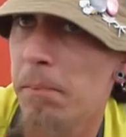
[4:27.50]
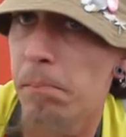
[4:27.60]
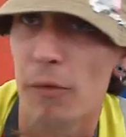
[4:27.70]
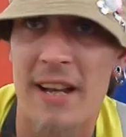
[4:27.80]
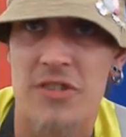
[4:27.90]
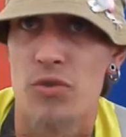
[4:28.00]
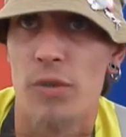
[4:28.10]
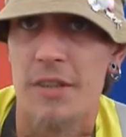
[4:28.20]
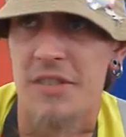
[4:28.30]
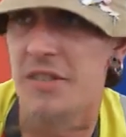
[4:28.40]
but that's sort
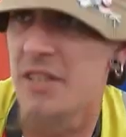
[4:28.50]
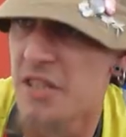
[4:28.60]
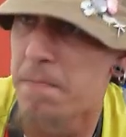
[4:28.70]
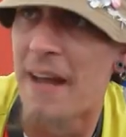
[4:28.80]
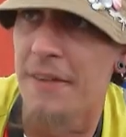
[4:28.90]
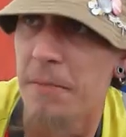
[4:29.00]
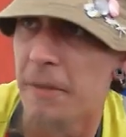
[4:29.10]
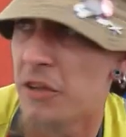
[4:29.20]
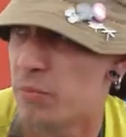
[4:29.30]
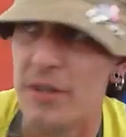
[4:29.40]
of disbanded
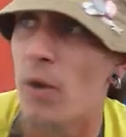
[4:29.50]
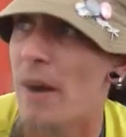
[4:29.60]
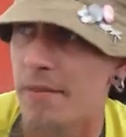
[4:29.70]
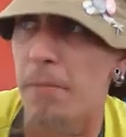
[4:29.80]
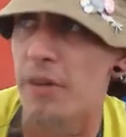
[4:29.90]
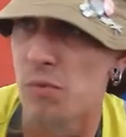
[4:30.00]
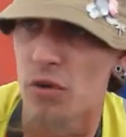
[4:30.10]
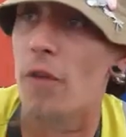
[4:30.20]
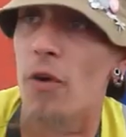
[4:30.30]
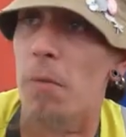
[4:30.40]
because we know everybody who's
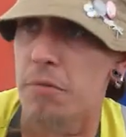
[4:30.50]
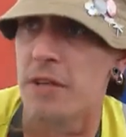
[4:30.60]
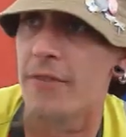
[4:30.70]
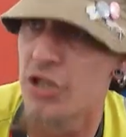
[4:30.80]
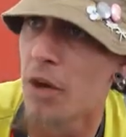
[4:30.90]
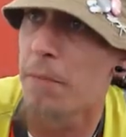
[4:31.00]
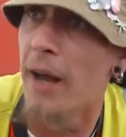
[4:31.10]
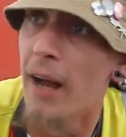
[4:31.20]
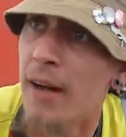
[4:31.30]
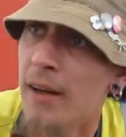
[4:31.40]
got their own specific job
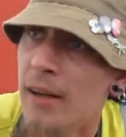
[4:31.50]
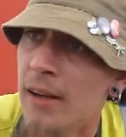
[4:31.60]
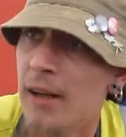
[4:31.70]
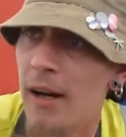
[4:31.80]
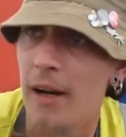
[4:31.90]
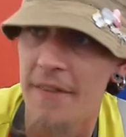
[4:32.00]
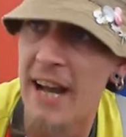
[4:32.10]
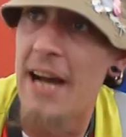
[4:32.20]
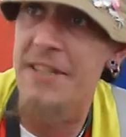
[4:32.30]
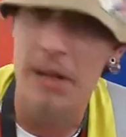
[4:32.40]
now. The
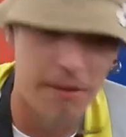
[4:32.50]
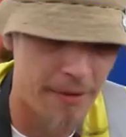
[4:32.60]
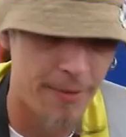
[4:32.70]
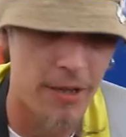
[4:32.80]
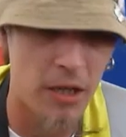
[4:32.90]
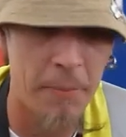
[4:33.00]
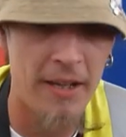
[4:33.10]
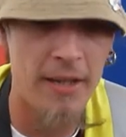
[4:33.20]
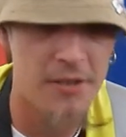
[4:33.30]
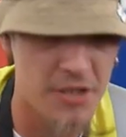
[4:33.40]
idea of having the
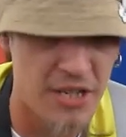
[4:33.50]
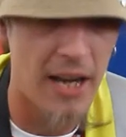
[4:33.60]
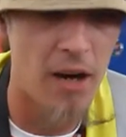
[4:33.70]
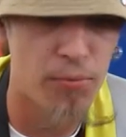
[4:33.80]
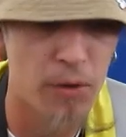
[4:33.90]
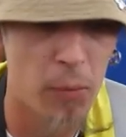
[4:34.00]
committee to start off with